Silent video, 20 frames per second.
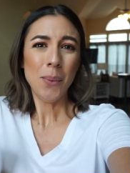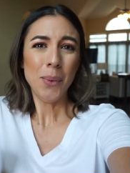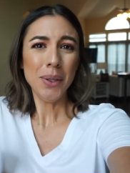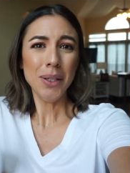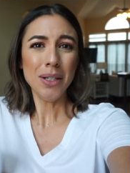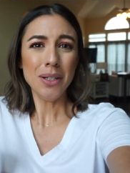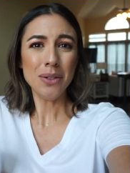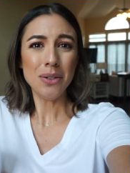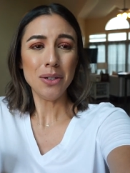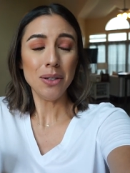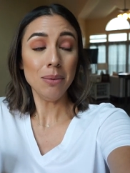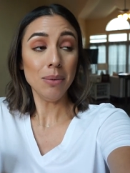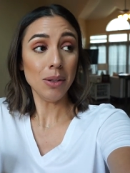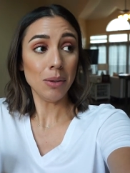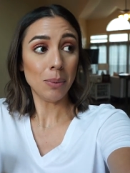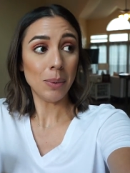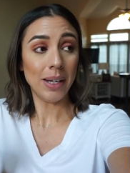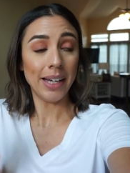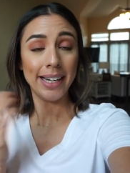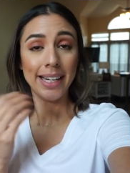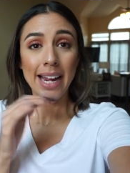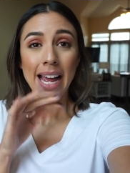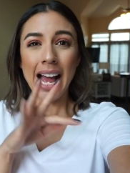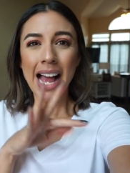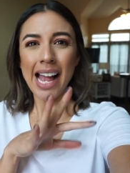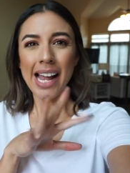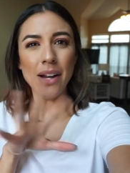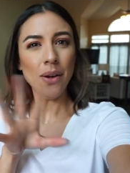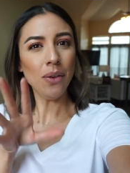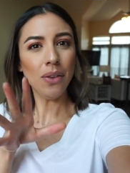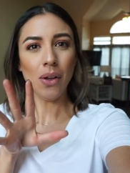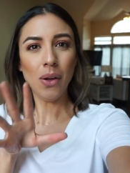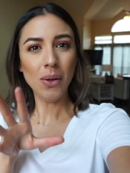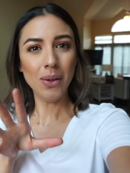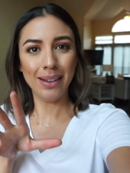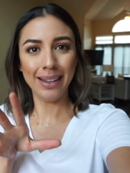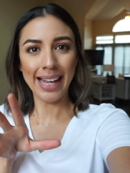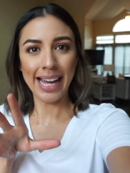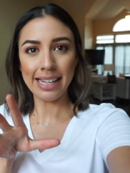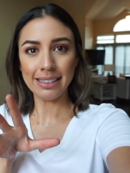what do you do with wine? I know the
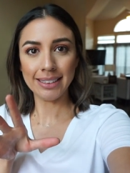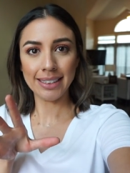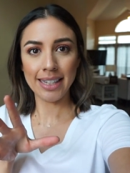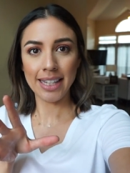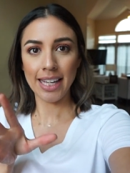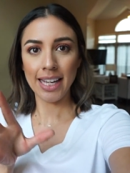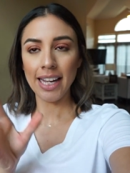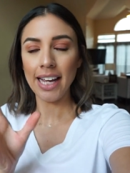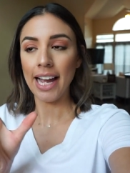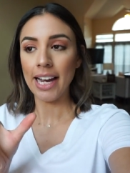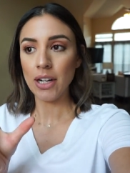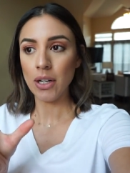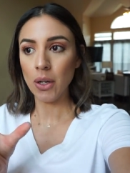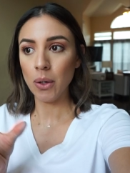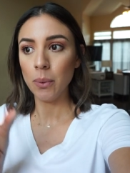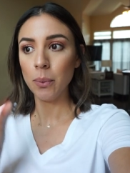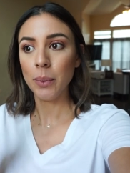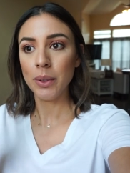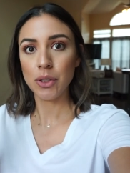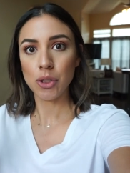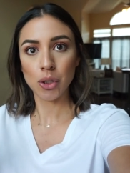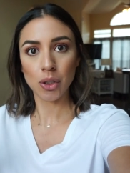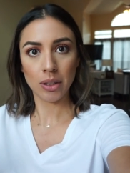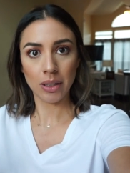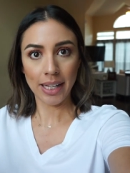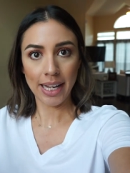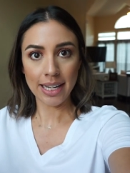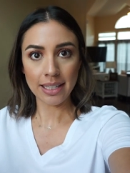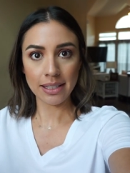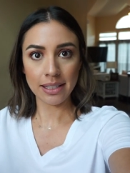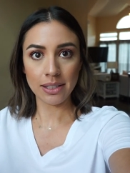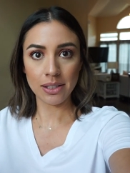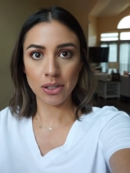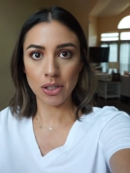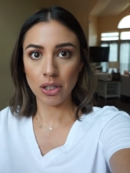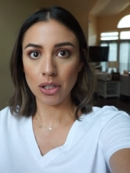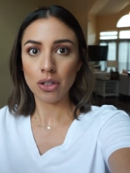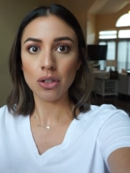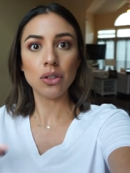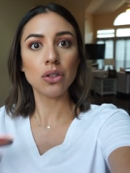whole glass thing. I know which glasses
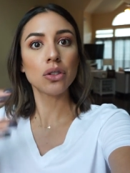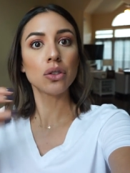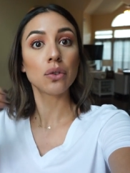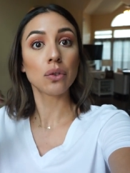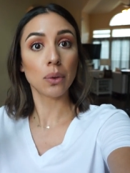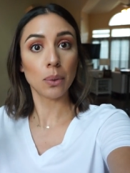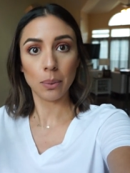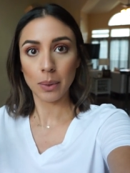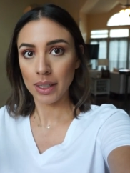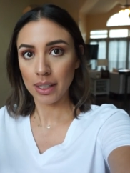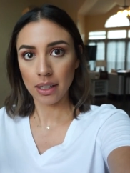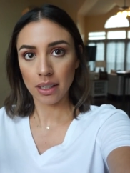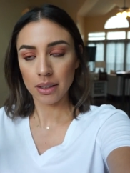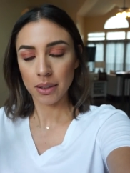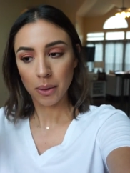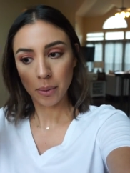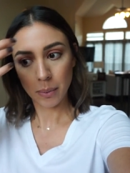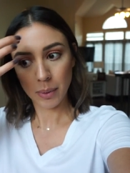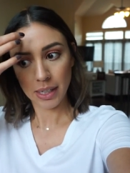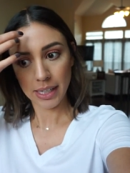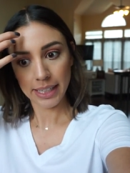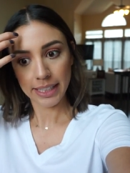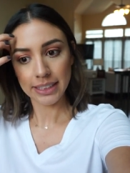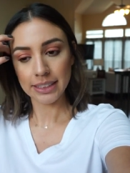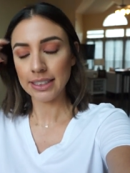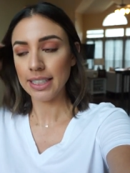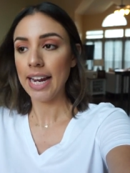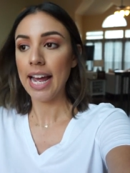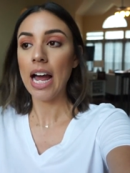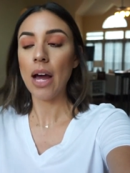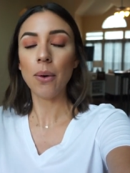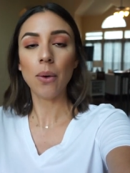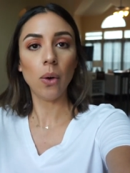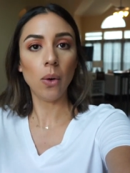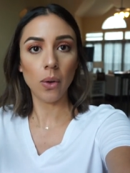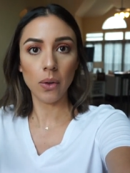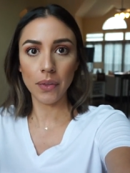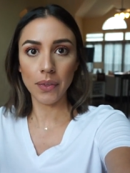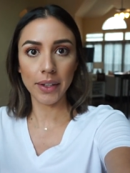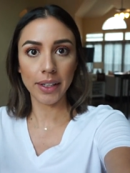to use for what colored wines and how to
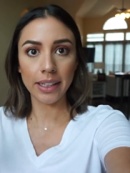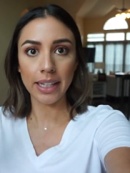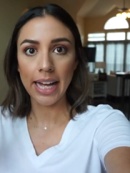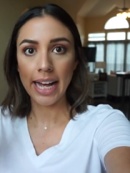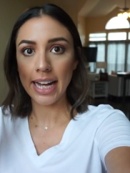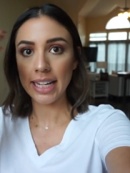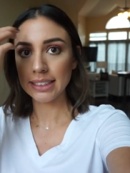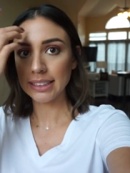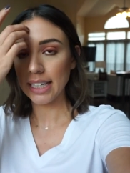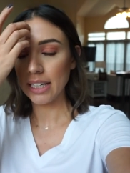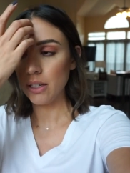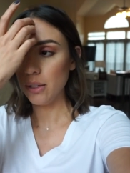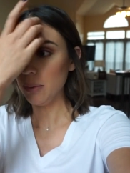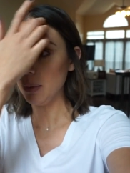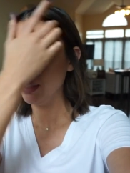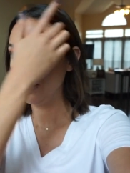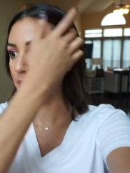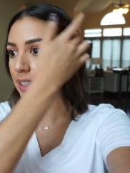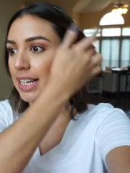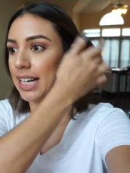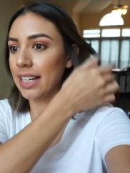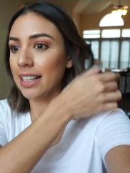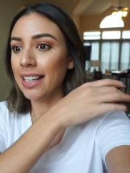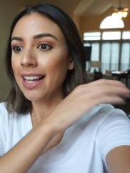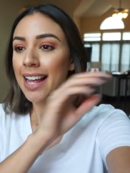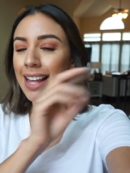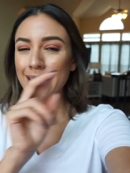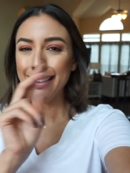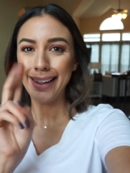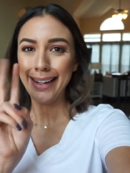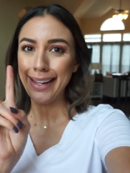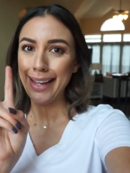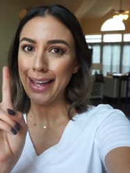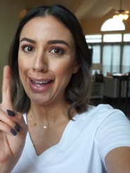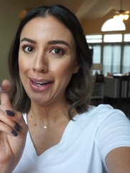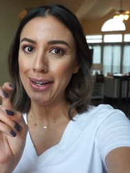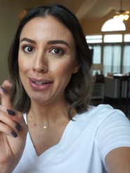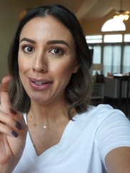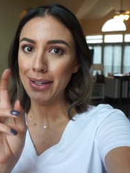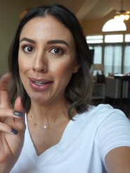hold the glass. I know all of that, like
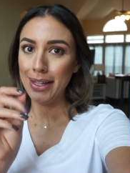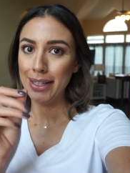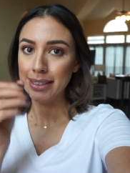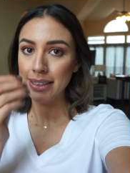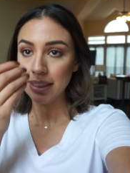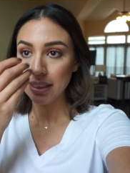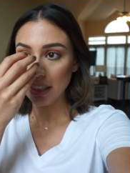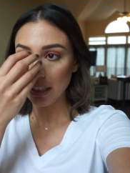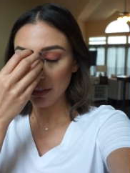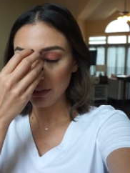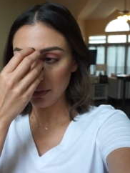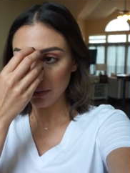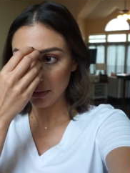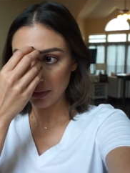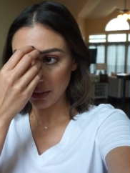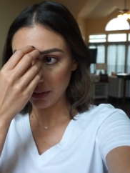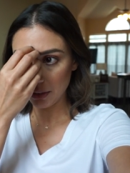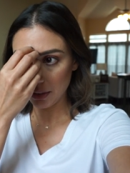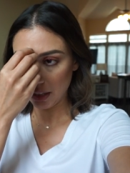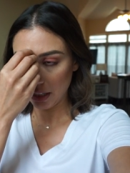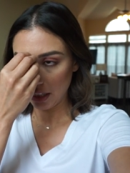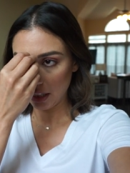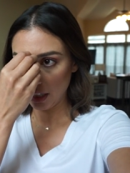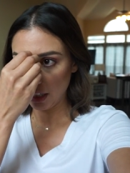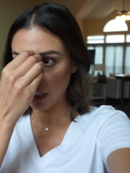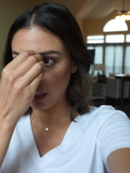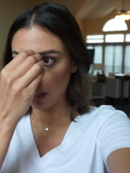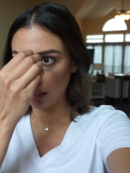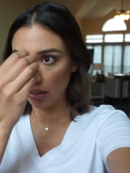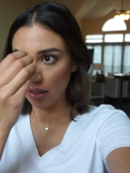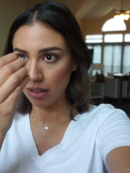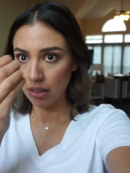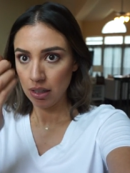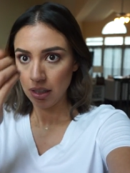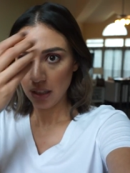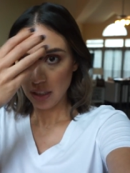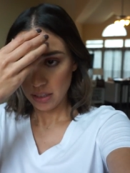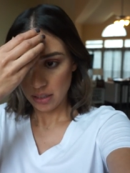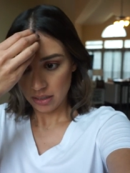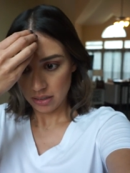etiquette stuff. Oh, there's a hair
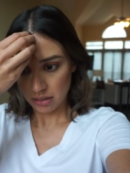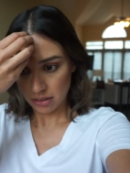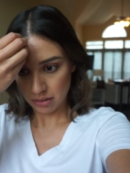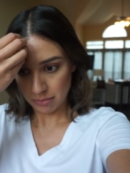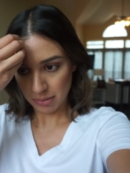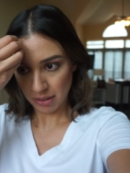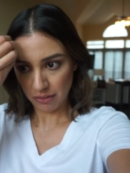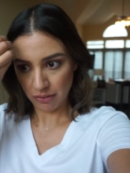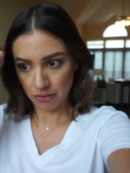on my